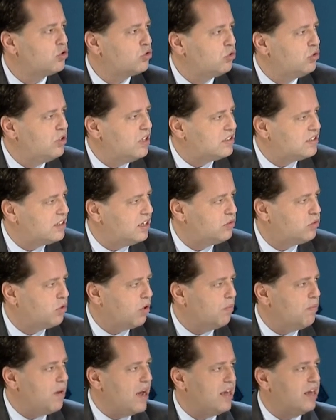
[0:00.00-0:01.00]
the central
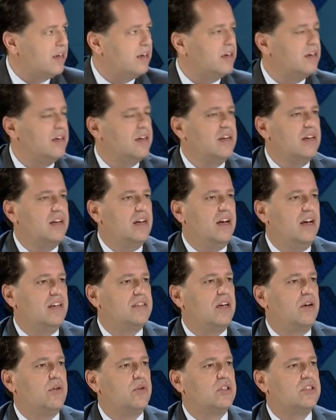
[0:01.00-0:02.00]
bank. As
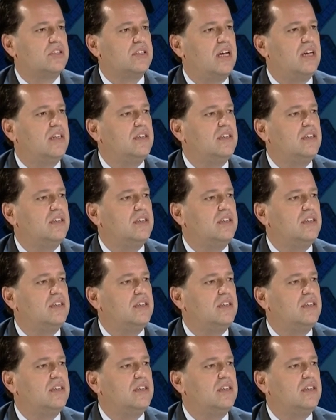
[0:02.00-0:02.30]
I was saying,